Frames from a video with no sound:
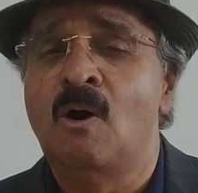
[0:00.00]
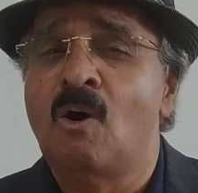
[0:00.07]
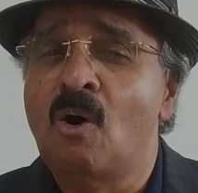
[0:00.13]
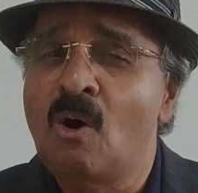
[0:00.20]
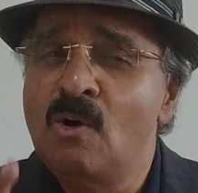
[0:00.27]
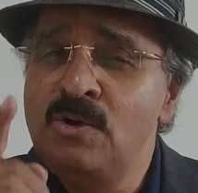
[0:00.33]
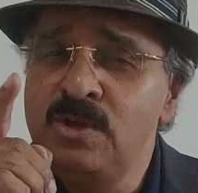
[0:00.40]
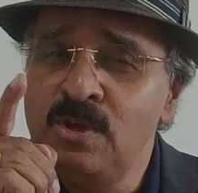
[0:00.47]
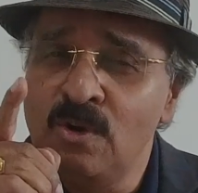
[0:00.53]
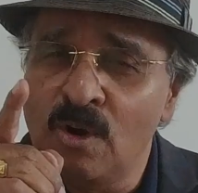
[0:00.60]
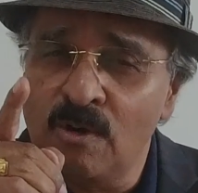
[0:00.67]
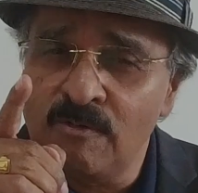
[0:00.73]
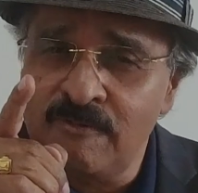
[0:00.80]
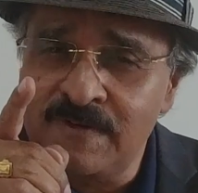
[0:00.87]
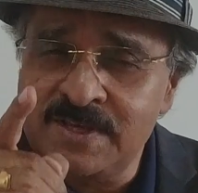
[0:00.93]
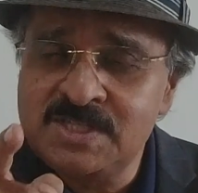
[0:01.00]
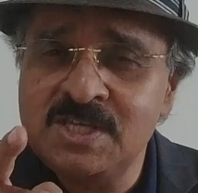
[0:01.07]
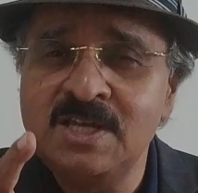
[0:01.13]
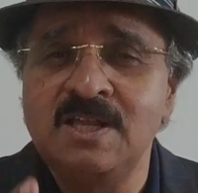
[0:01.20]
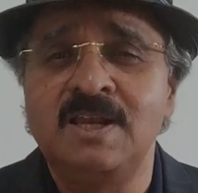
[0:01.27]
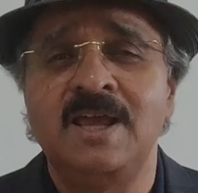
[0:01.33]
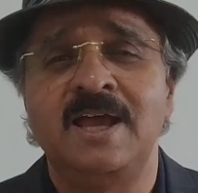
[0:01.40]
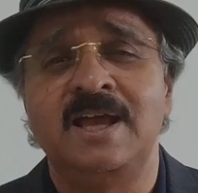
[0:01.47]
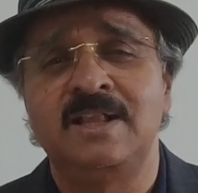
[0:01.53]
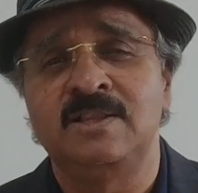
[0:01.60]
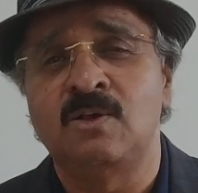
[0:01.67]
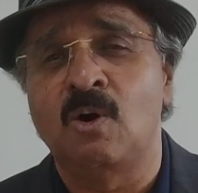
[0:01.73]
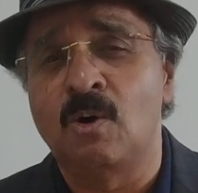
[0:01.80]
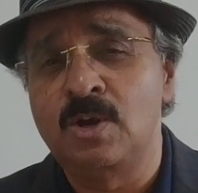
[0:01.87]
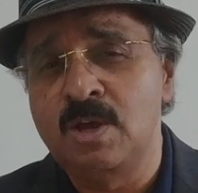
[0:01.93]
on your physical health,
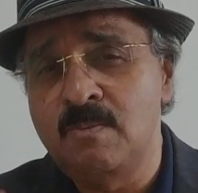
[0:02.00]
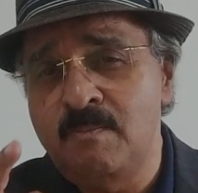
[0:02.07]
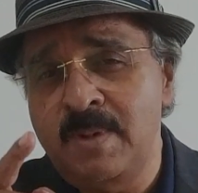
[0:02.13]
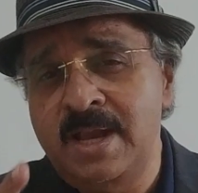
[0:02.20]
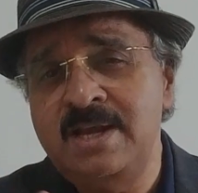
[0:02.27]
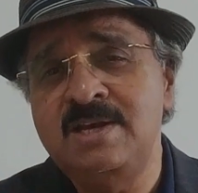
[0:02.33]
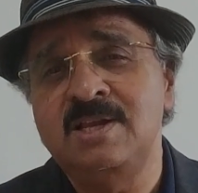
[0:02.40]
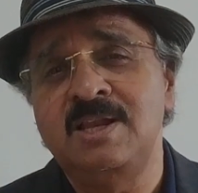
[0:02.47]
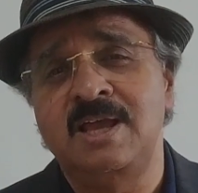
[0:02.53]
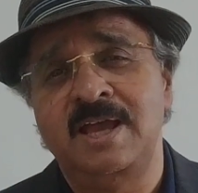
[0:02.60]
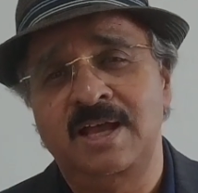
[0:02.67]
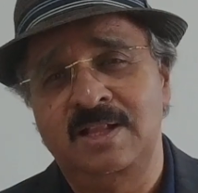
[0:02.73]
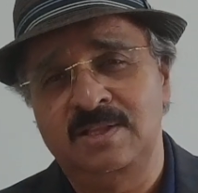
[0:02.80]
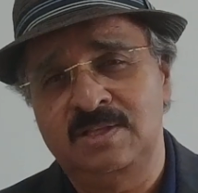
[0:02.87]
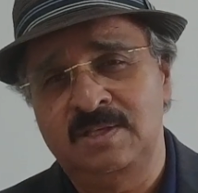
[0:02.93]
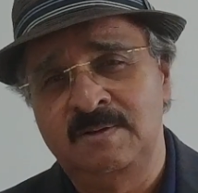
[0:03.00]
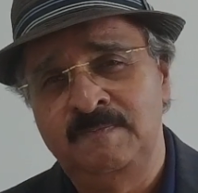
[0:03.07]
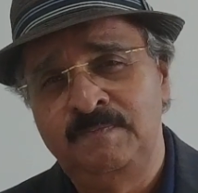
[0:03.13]
on your mental health.